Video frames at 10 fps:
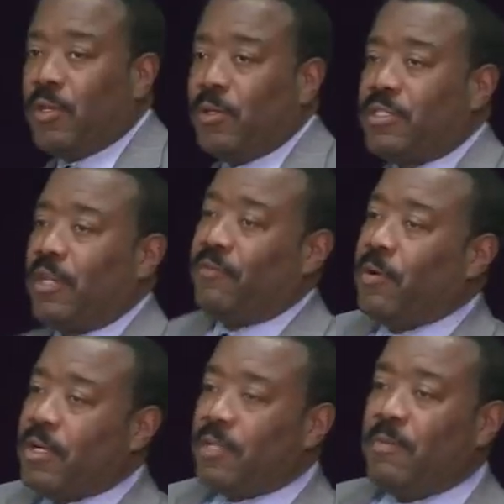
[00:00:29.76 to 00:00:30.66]
you. It's uh,
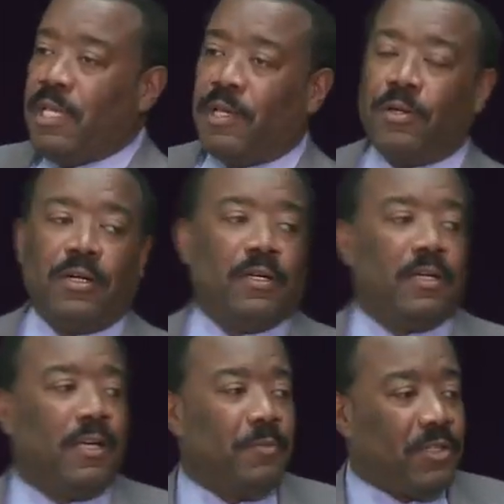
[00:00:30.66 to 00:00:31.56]
very good to be here,
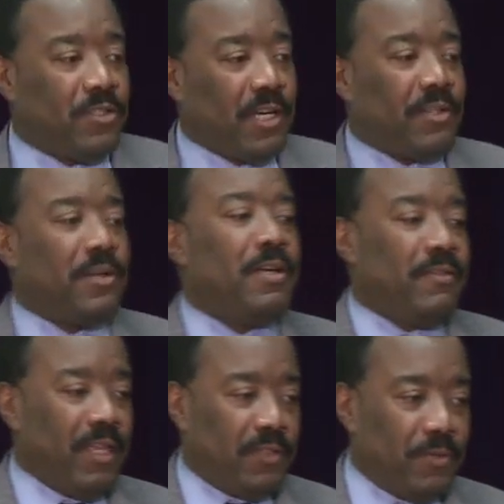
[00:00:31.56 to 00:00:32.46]
uh, Mr. Secretary.
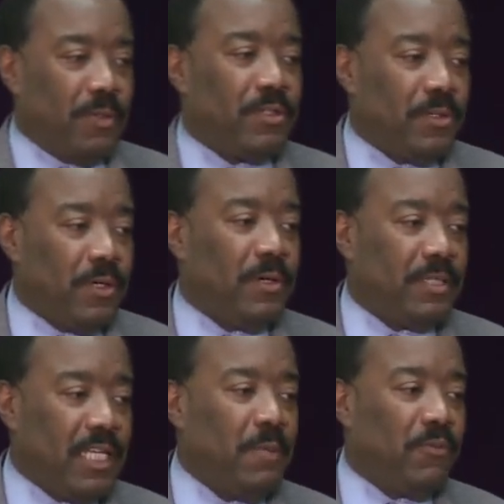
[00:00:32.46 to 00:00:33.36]
Thanks to your, to your,
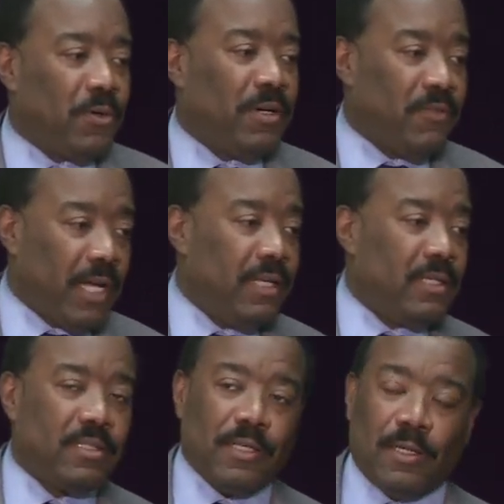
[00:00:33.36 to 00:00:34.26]
team for inviting
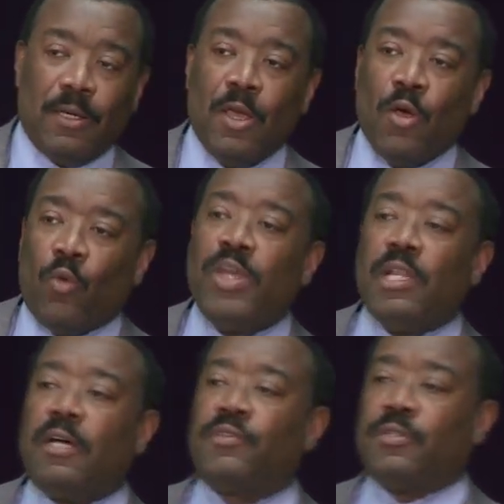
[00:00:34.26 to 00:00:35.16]
us. Uh, we
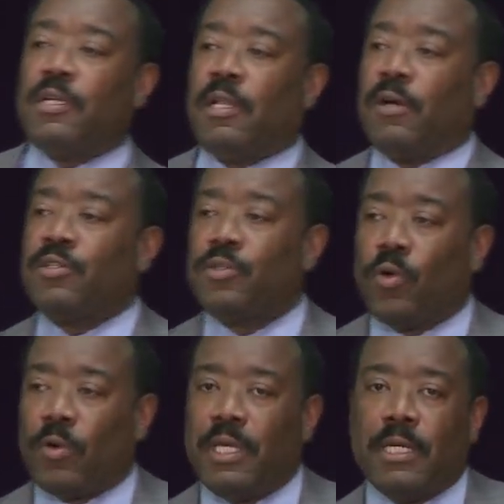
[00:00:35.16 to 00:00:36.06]
love to tell our
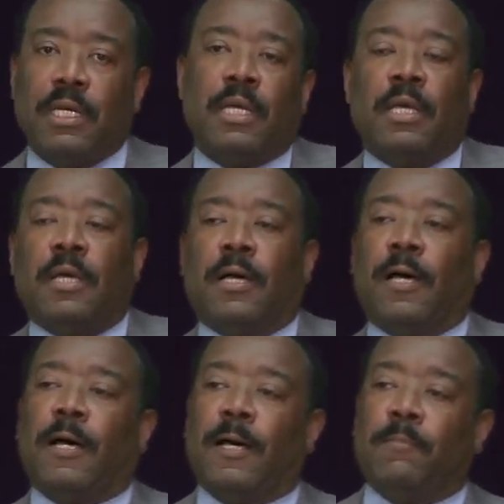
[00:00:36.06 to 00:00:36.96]
story.
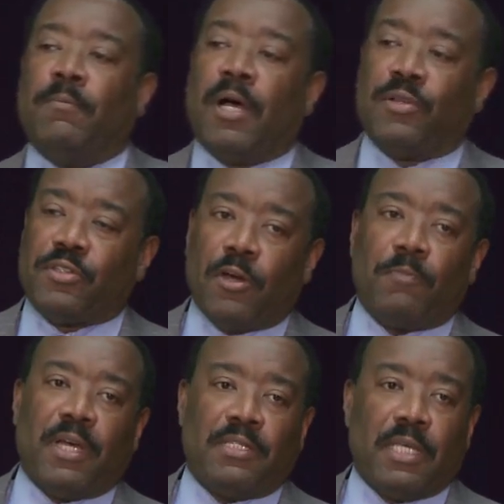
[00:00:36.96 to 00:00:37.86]
Um, I'll
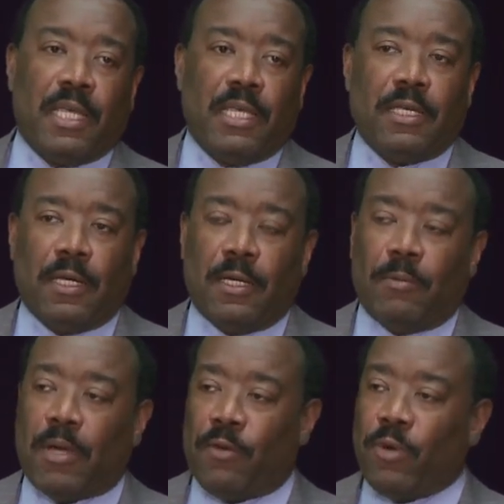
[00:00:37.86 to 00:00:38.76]
start by saying uh,
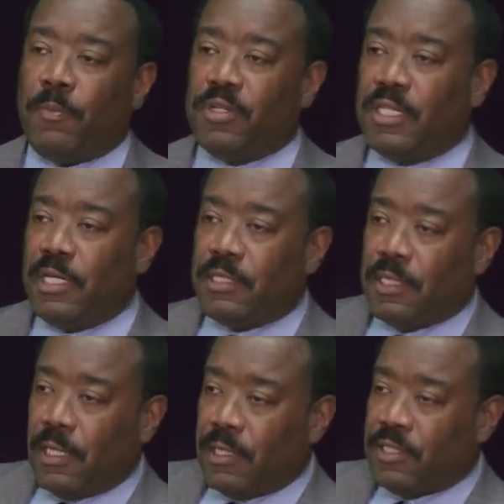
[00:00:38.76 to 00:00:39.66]
I represent
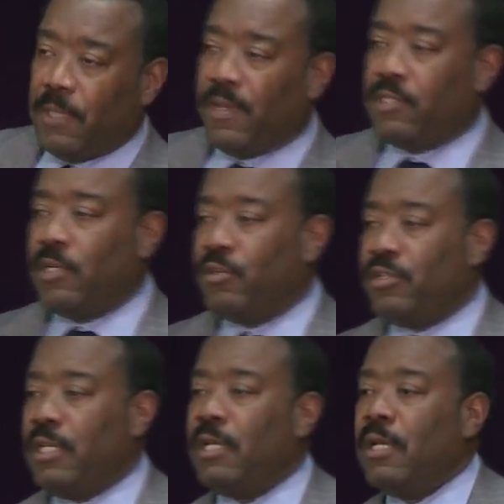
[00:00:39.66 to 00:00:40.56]
uh, CPS
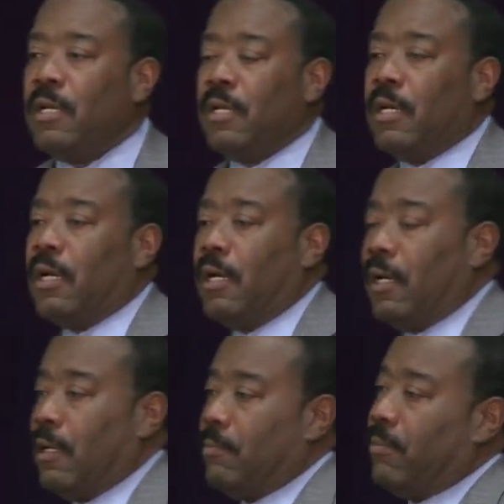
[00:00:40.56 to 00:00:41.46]
Energy.
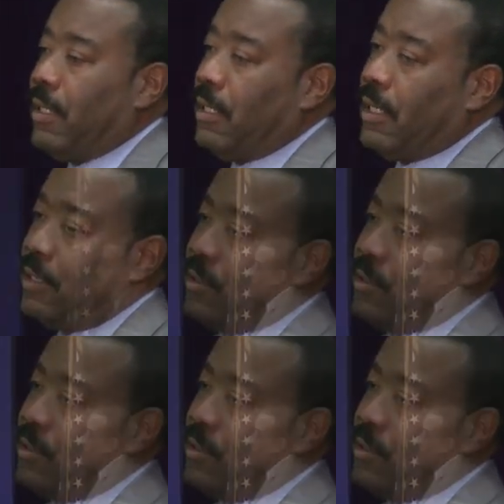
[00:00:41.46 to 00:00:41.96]
Uh, as